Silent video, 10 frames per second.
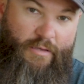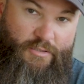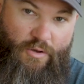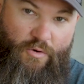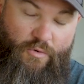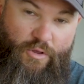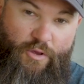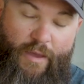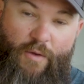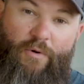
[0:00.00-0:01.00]
So
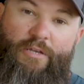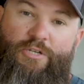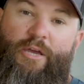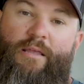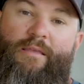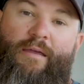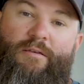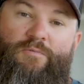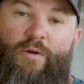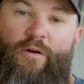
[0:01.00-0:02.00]
you may want to check that
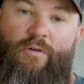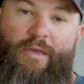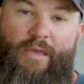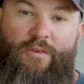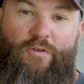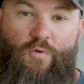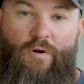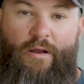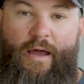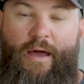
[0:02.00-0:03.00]
as well in
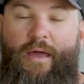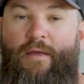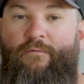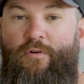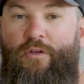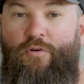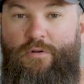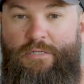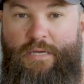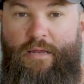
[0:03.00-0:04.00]
your kayak for
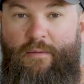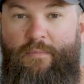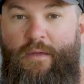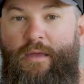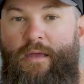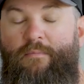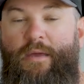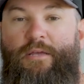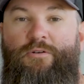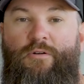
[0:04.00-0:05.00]
your setup and
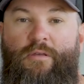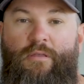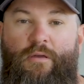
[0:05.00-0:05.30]
make sure that